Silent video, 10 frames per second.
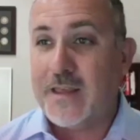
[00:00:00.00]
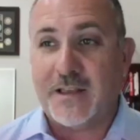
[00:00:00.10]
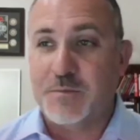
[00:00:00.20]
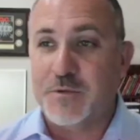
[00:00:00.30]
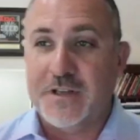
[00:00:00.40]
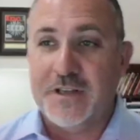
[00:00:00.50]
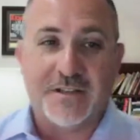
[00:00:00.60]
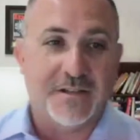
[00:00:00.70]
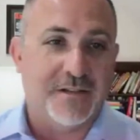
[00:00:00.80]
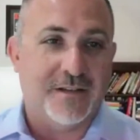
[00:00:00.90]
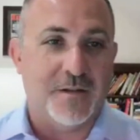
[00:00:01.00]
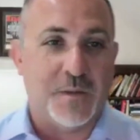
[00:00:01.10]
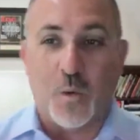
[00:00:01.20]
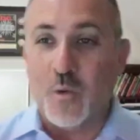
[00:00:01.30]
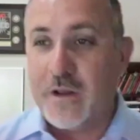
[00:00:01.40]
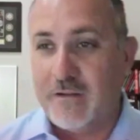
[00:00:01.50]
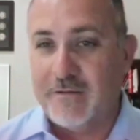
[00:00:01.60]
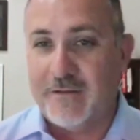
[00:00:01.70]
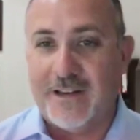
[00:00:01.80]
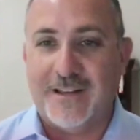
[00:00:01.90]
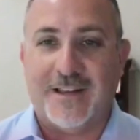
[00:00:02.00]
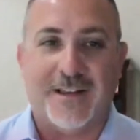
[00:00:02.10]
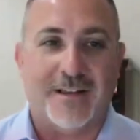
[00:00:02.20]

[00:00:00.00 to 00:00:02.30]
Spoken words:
expertise and authority, right? So